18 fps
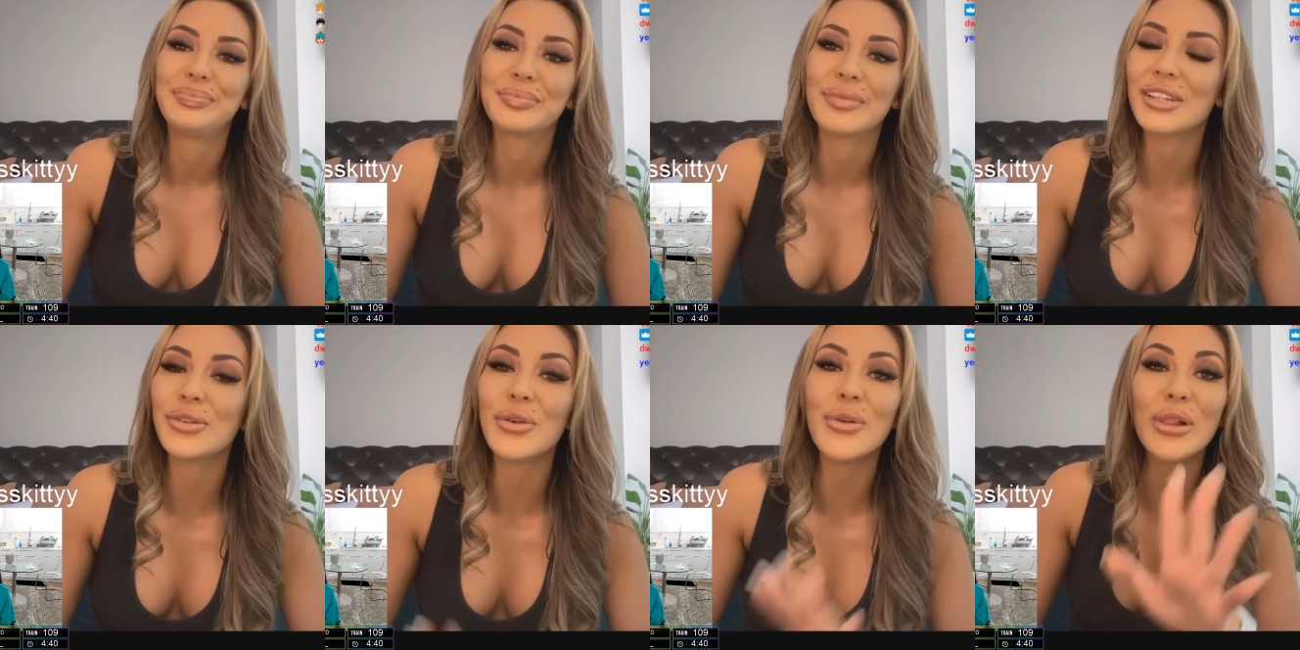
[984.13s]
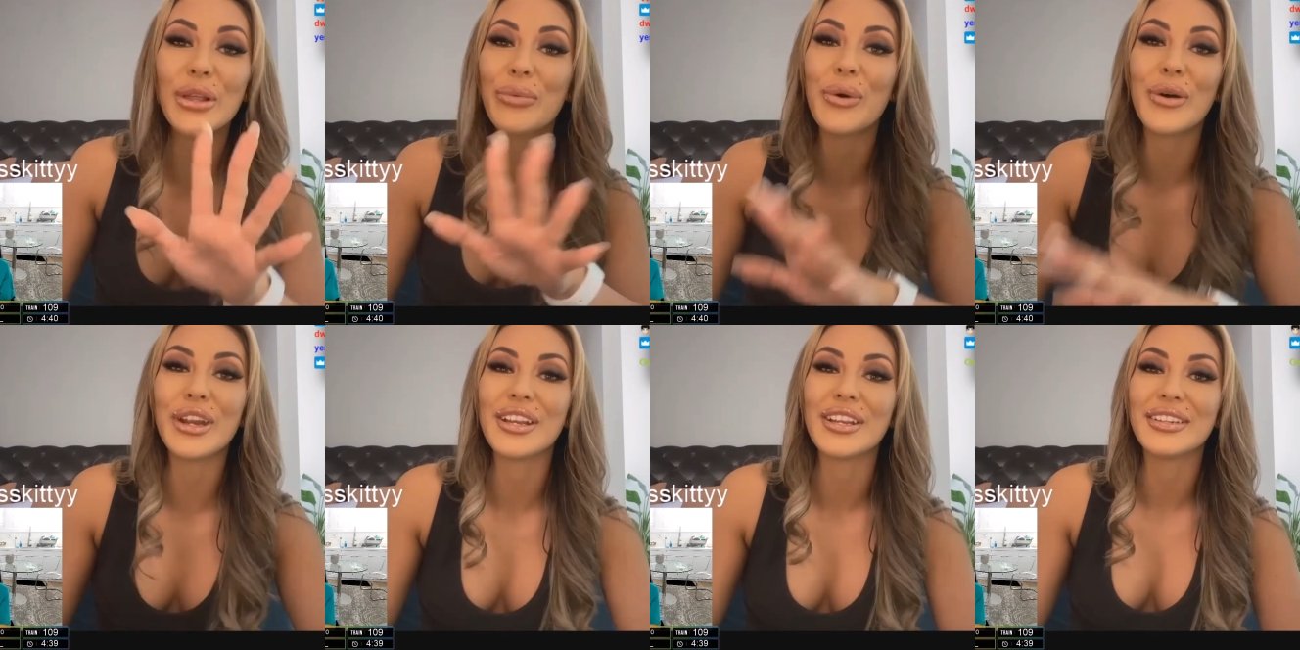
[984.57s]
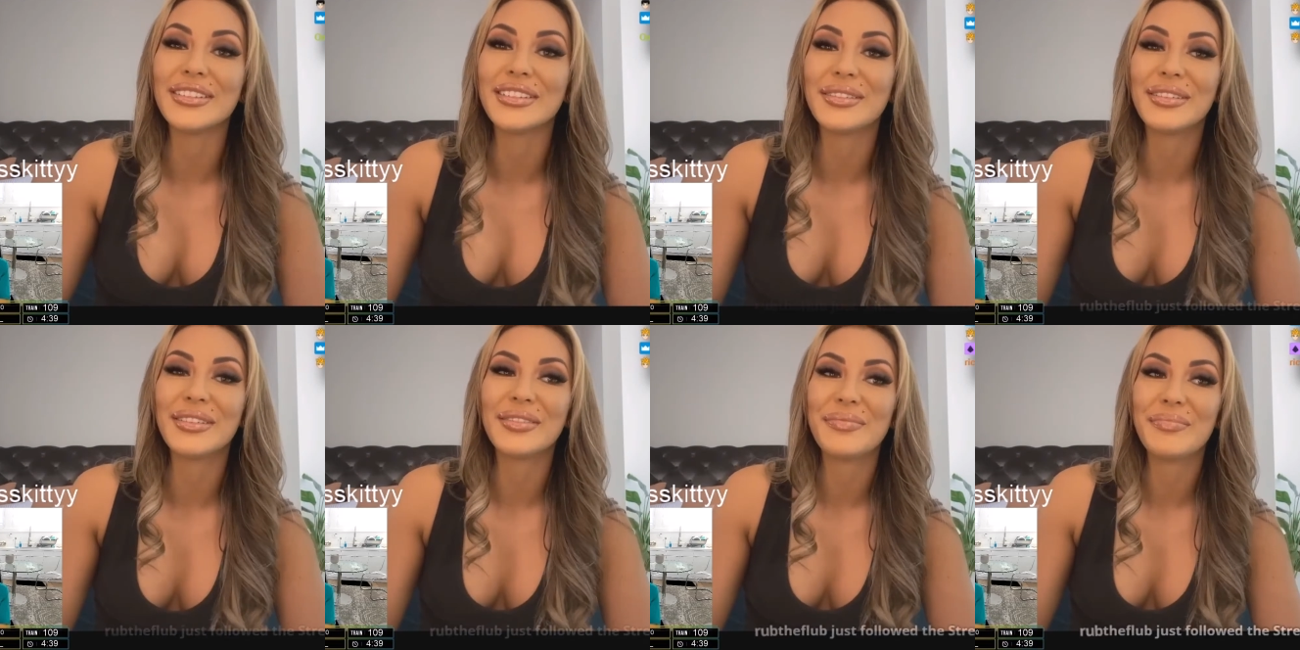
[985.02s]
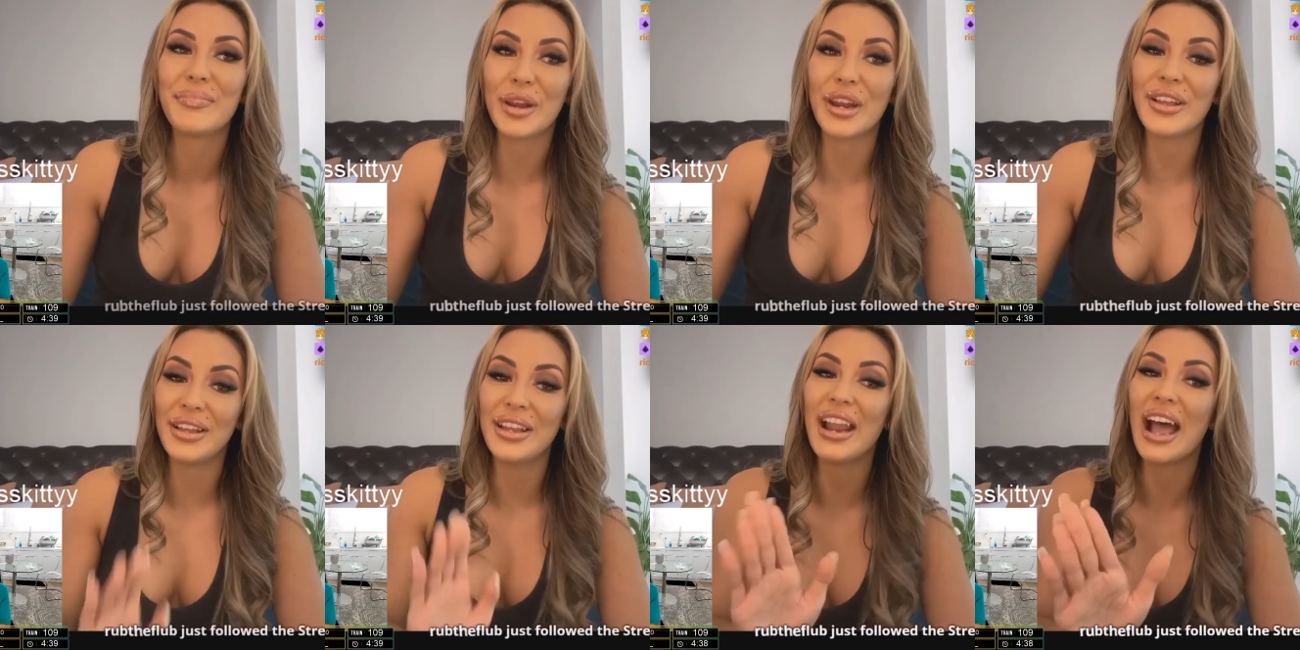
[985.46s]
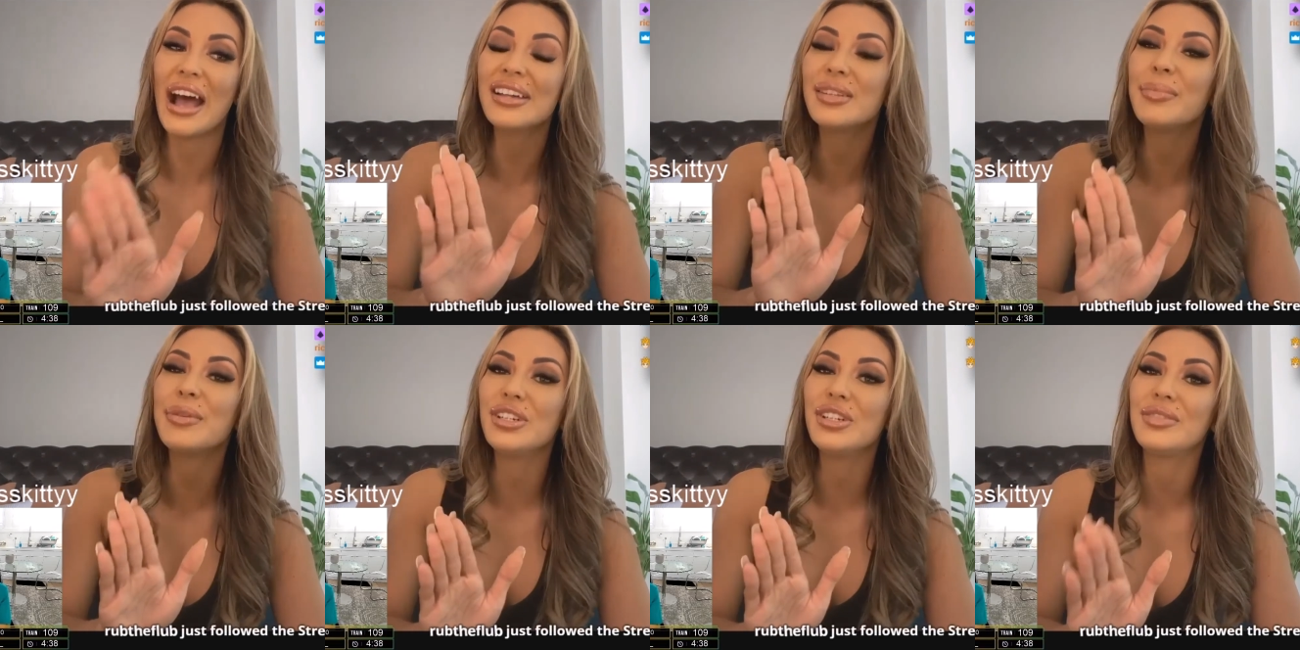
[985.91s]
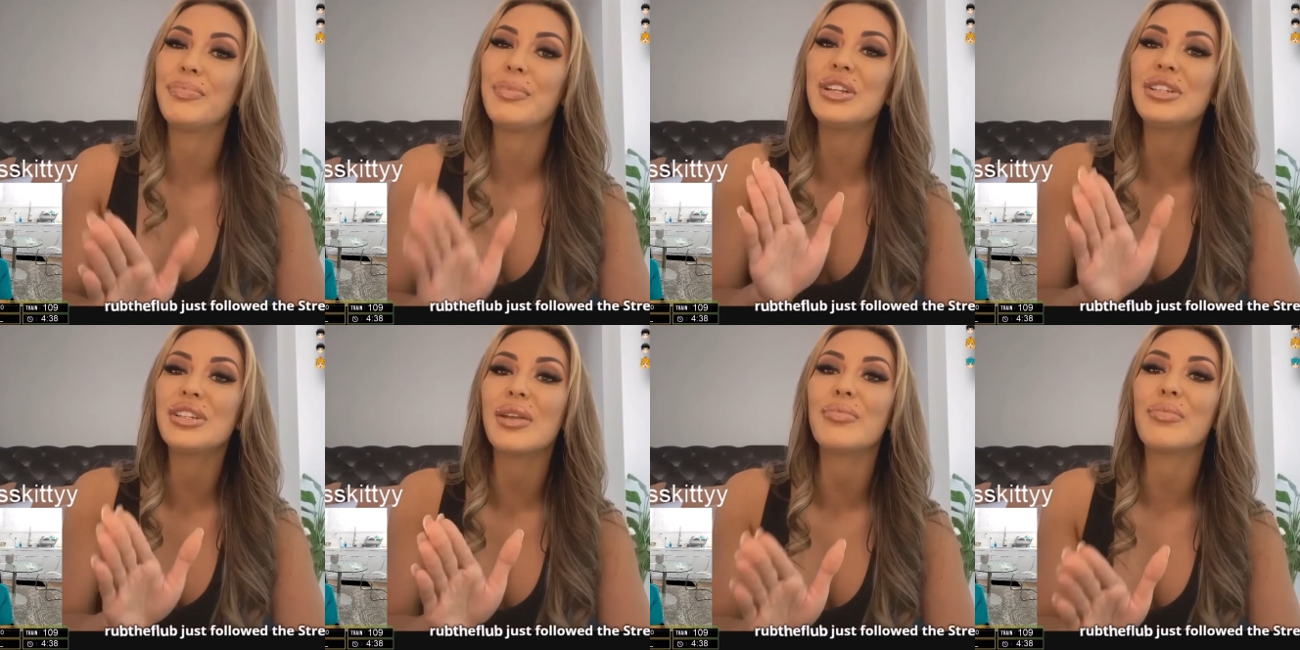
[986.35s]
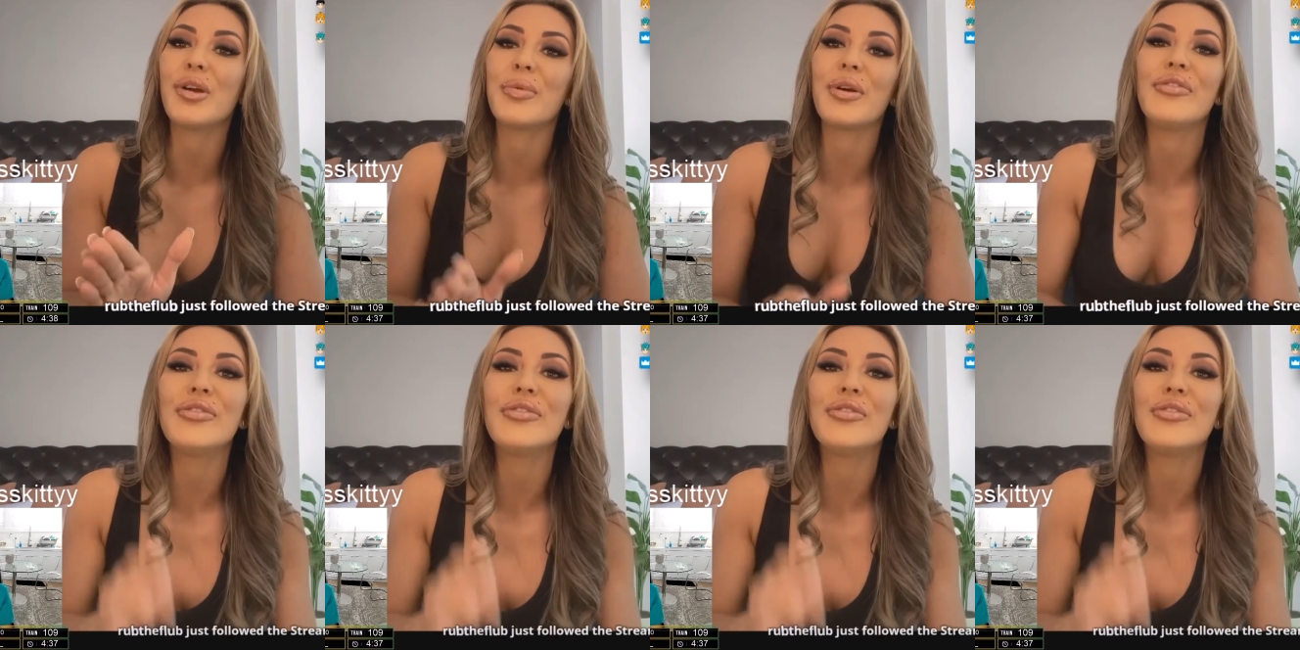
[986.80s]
That's all he wanted. But it had to be done proper.